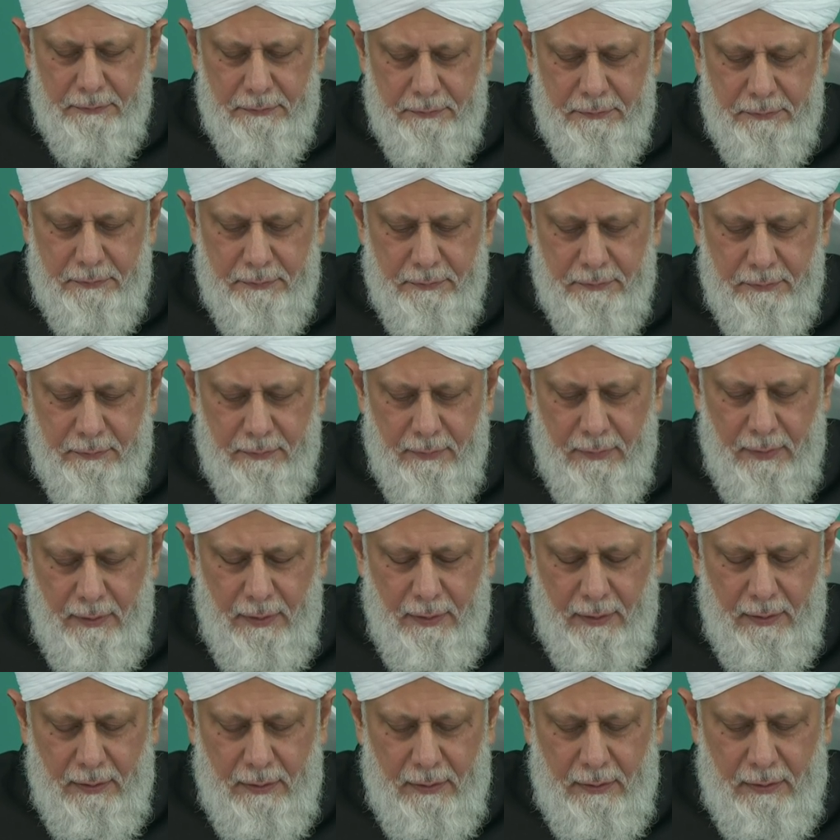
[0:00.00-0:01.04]
was handed the
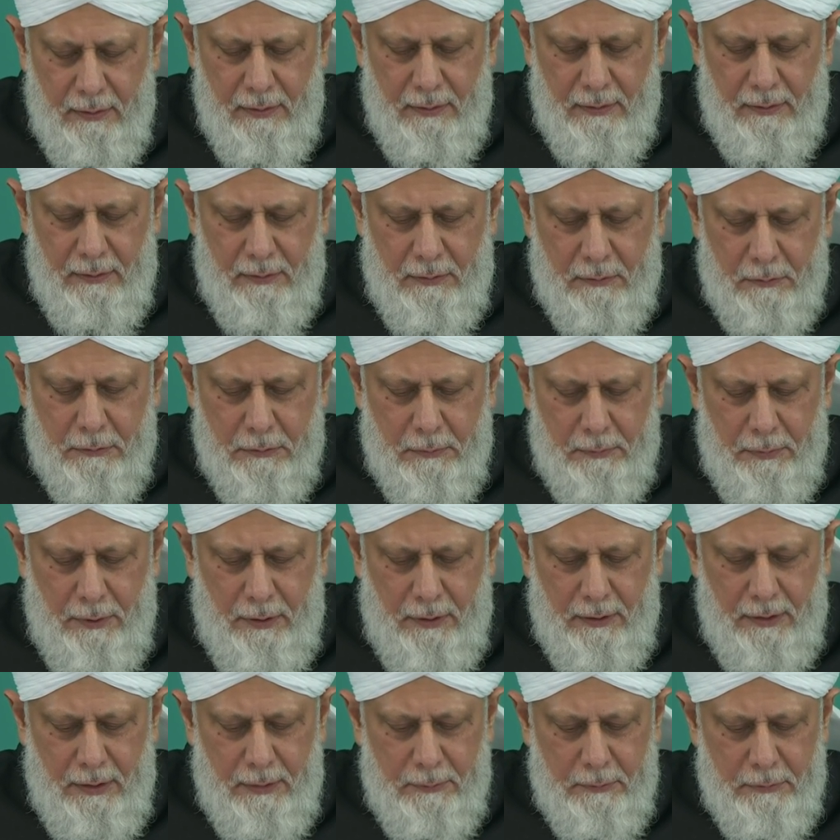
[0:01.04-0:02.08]
leadership of the
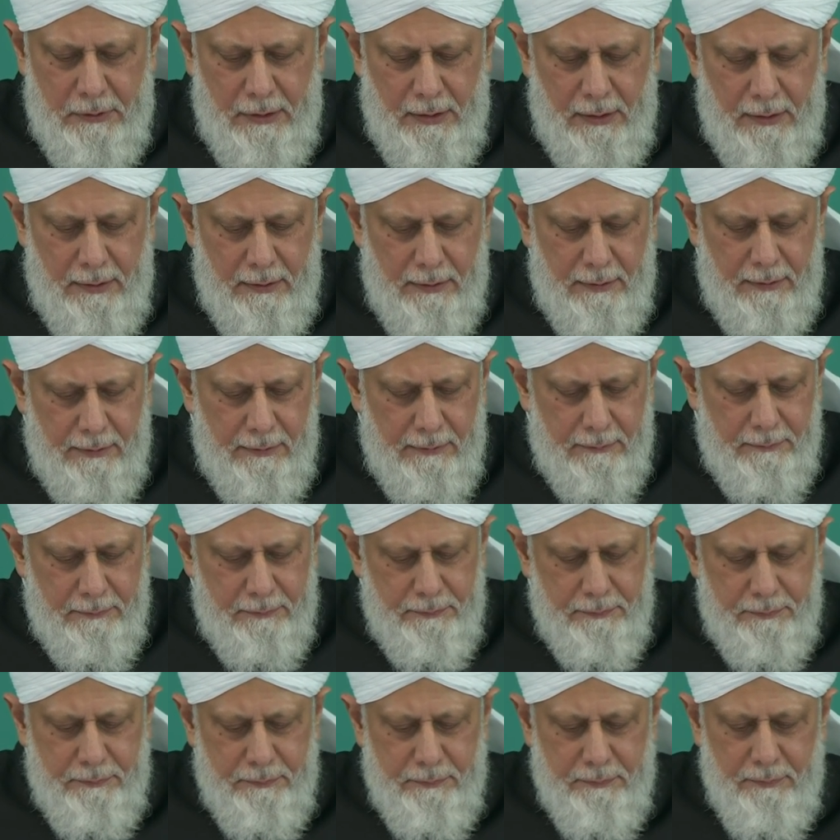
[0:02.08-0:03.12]
Quraysh, and this
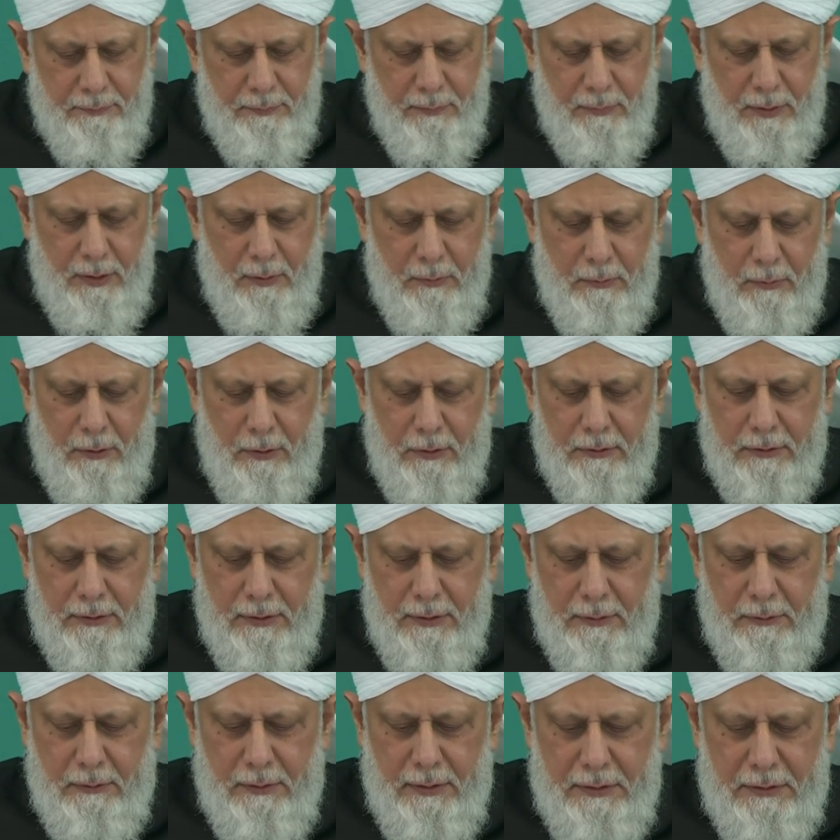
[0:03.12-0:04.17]
commenced the
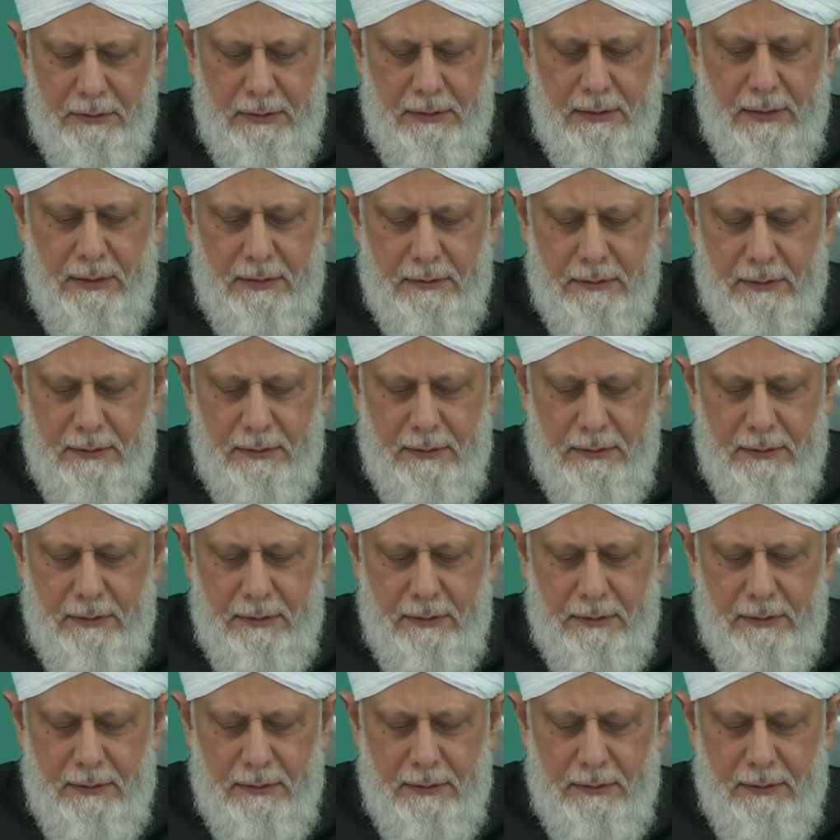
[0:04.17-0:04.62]
Umayyad dynasty.